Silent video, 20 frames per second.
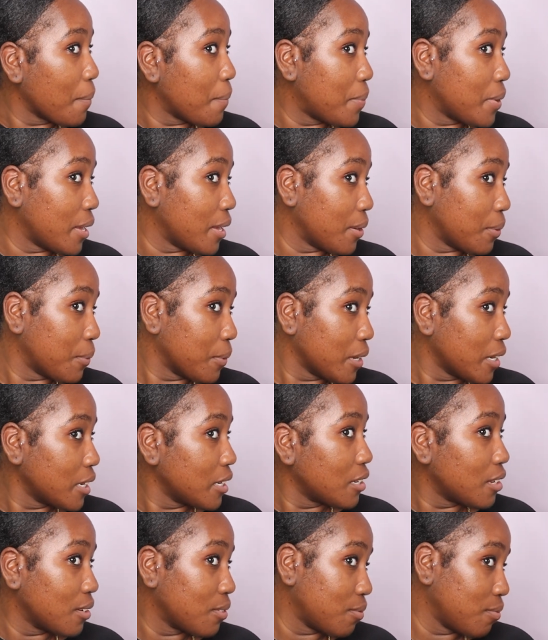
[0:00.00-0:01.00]
But we're
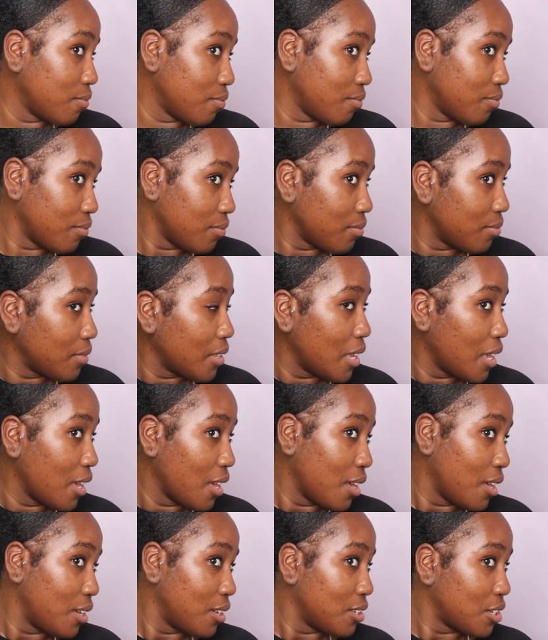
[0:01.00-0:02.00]
gonna
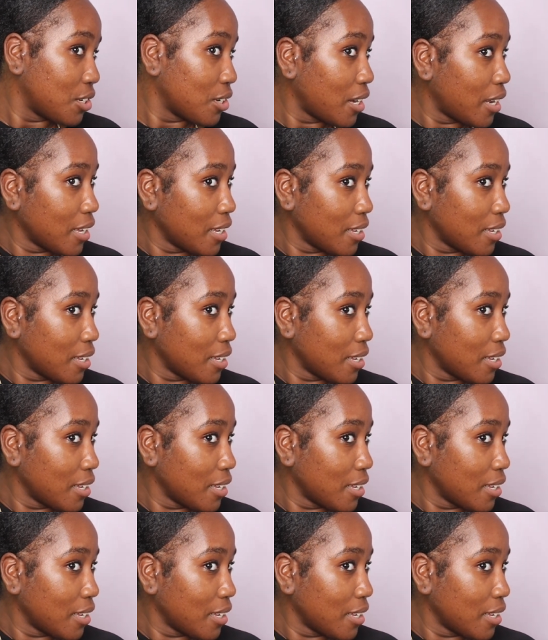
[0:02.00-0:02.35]
should